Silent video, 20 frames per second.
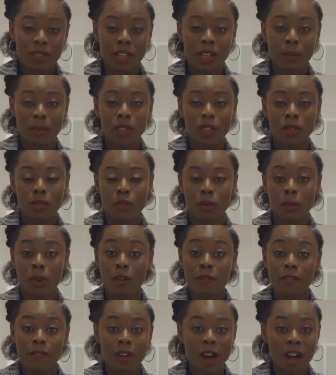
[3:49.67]
limit of
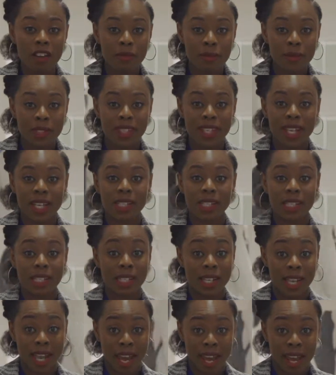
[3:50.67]
about 5%
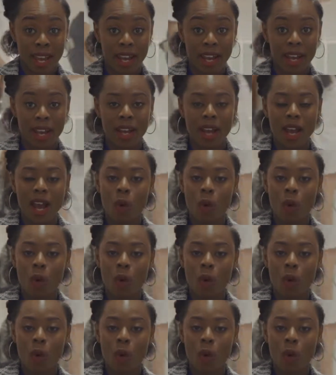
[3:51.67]
in air.